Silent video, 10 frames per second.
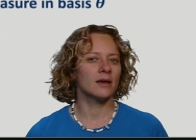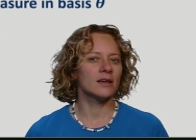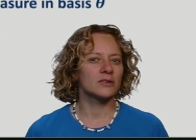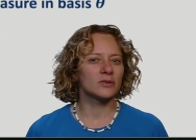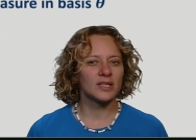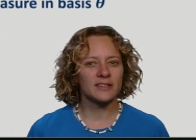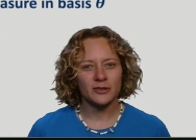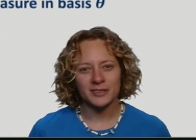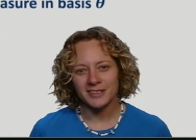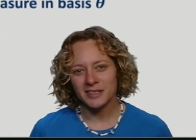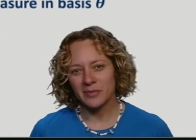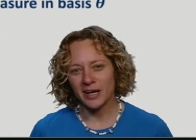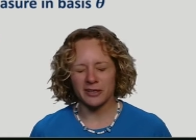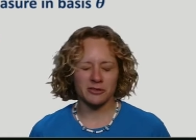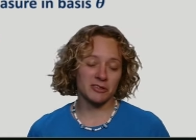So they certainly
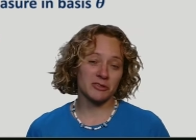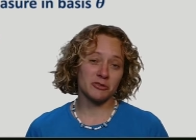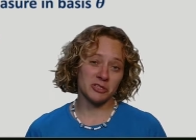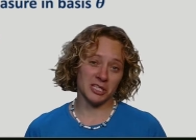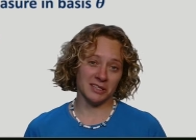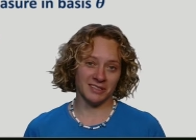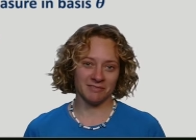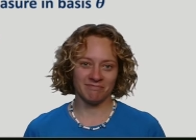managed to cheat.